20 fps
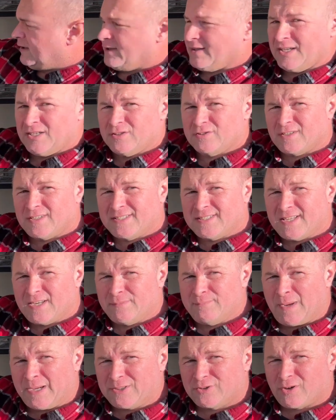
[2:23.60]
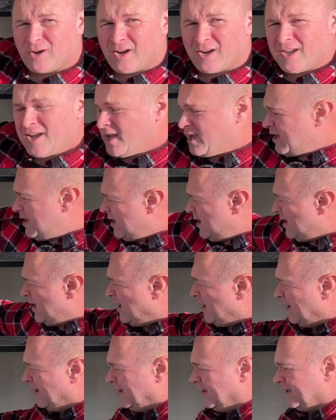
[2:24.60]
They usually sit in my truck.
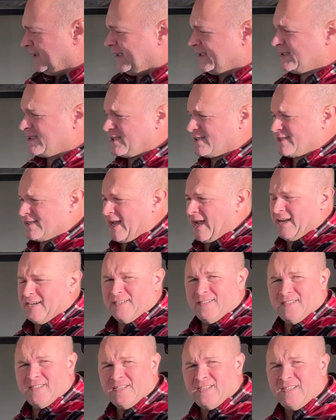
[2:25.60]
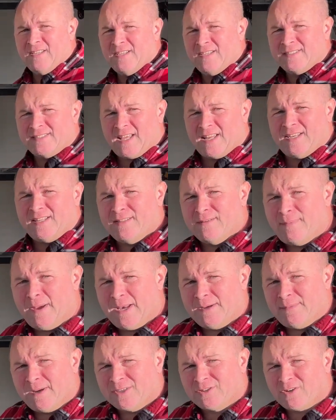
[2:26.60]
These just sat in the bed
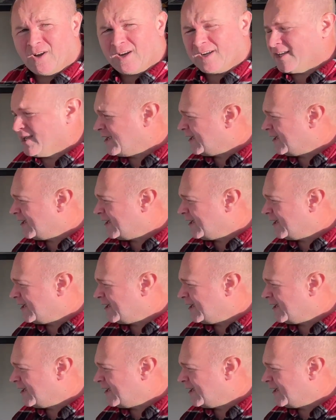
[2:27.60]
of my truck.